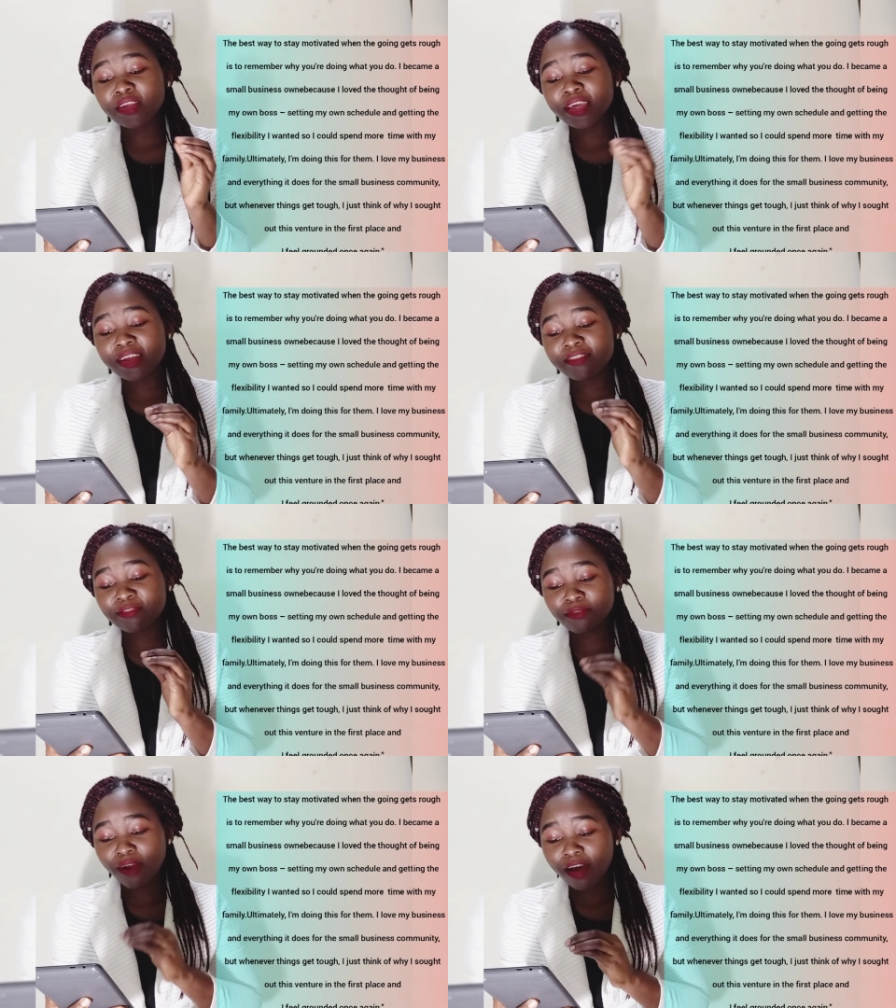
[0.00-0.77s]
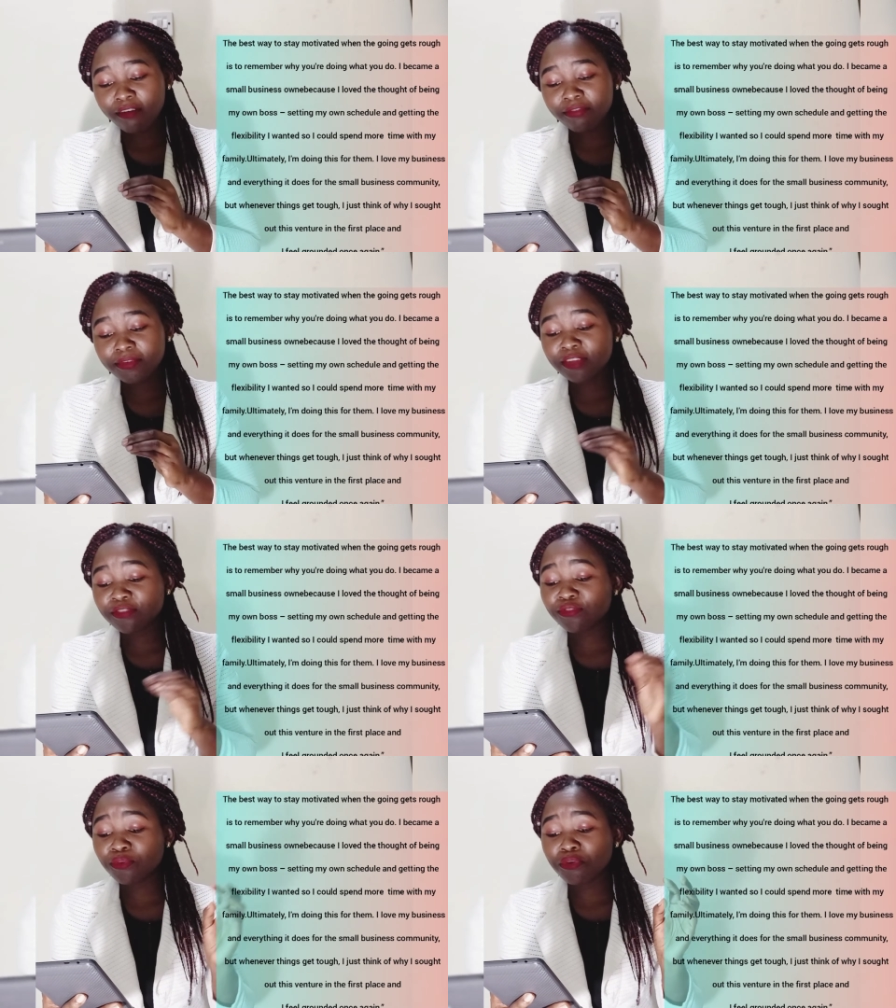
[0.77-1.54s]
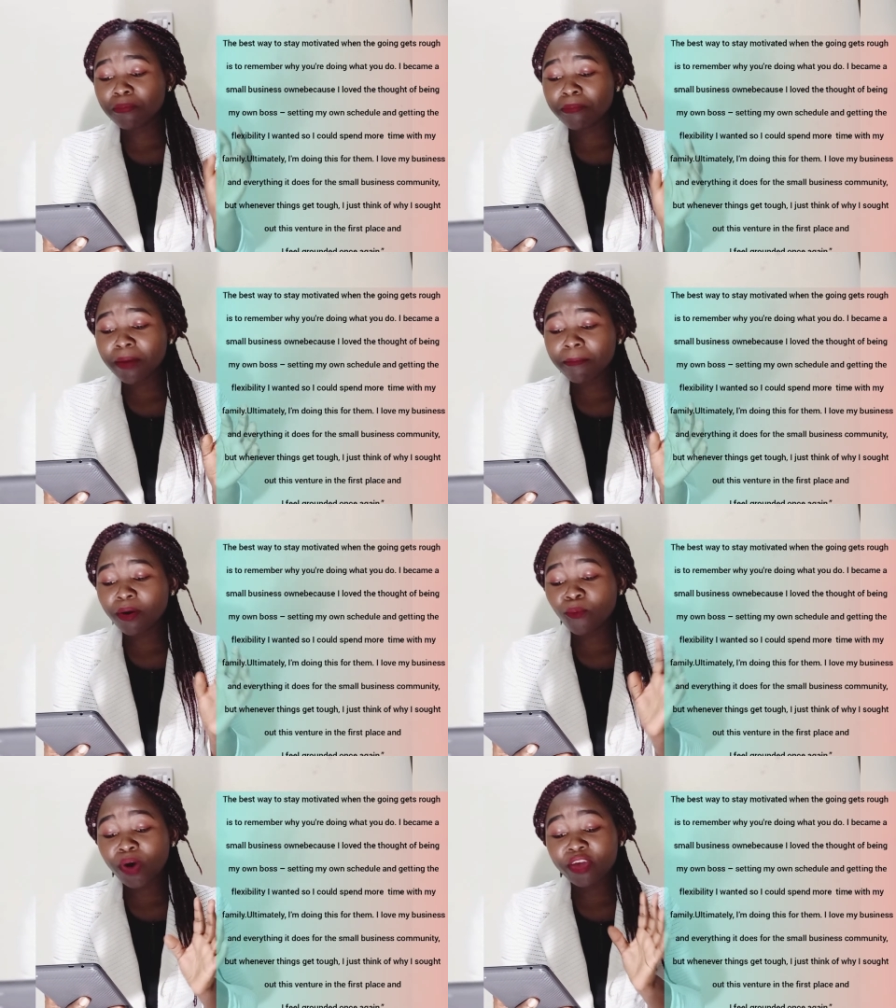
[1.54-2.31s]
gets rough is to remember
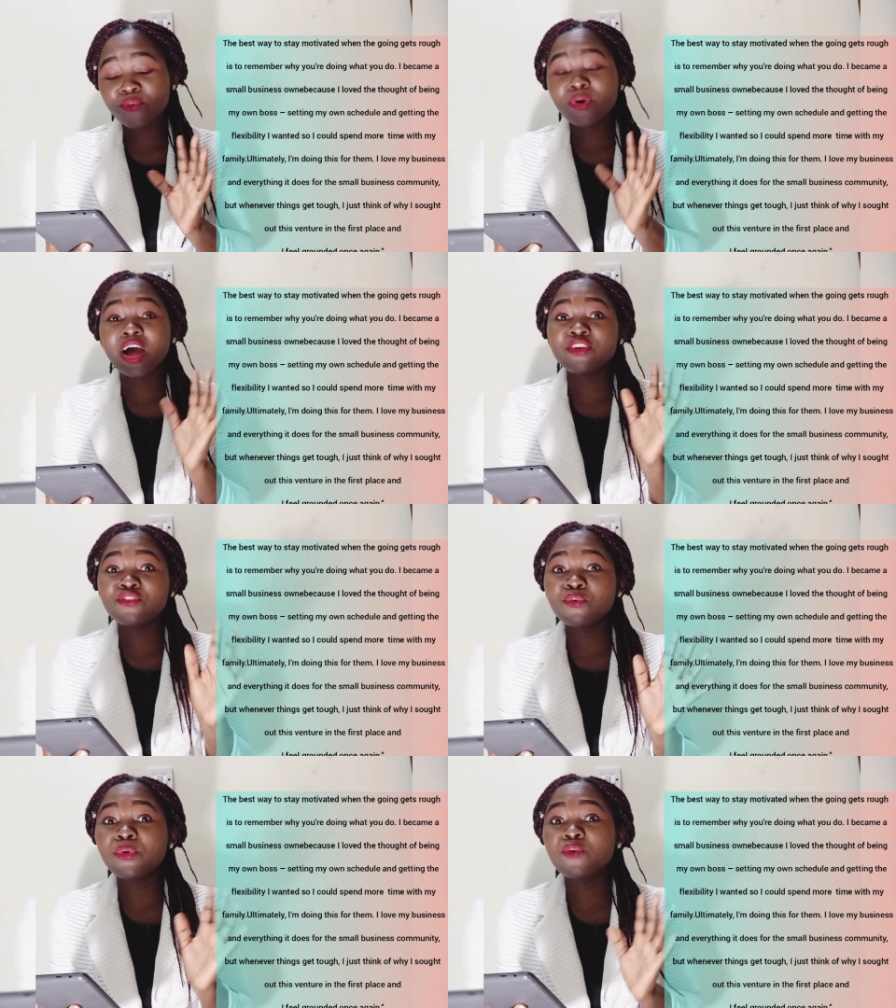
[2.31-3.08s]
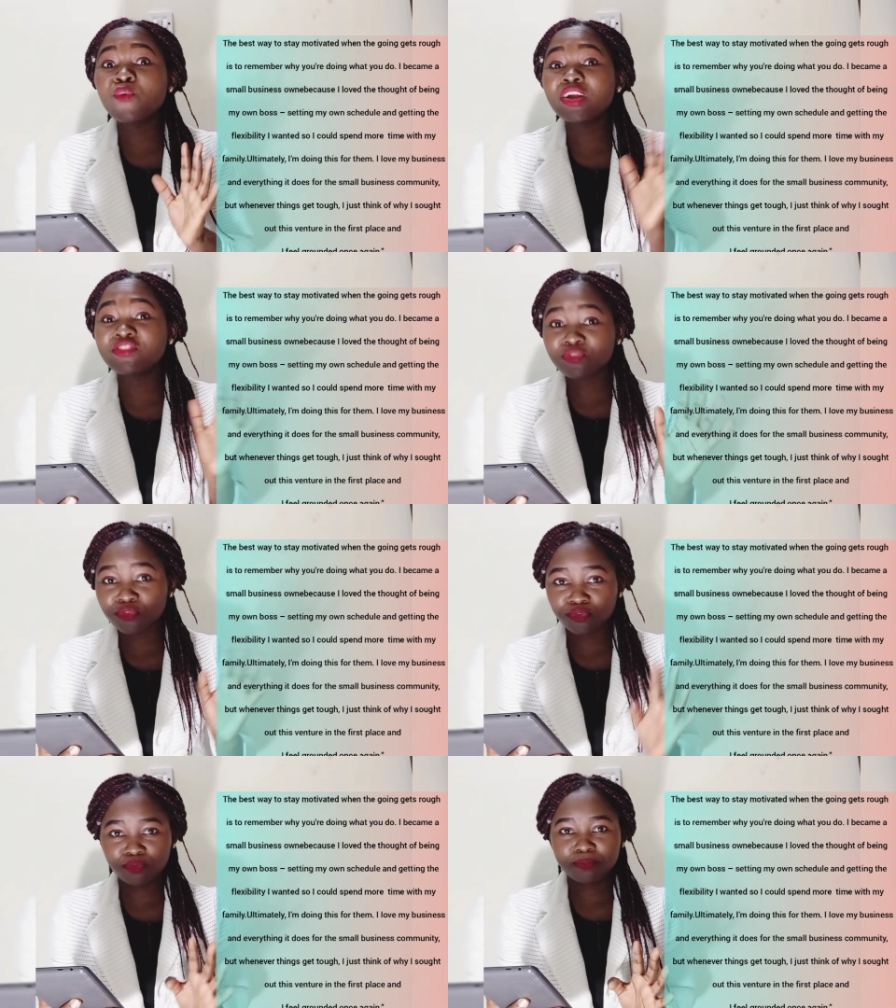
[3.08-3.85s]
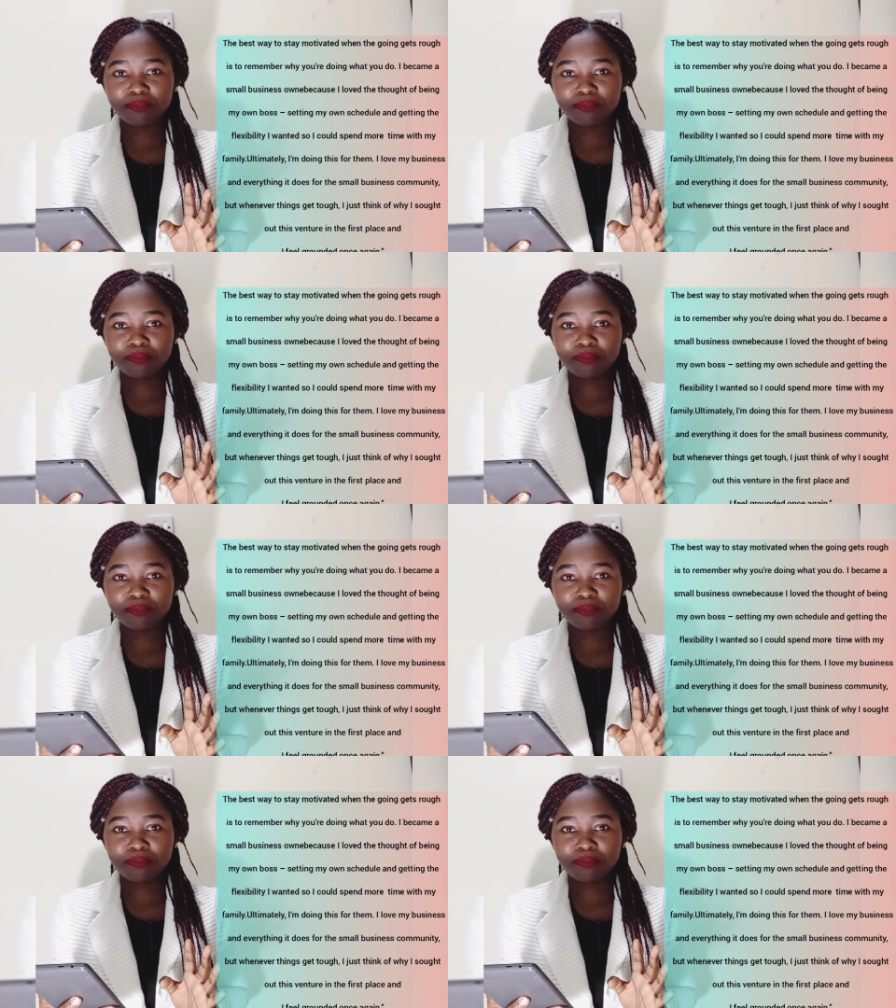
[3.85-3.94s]
why you are doing what you do.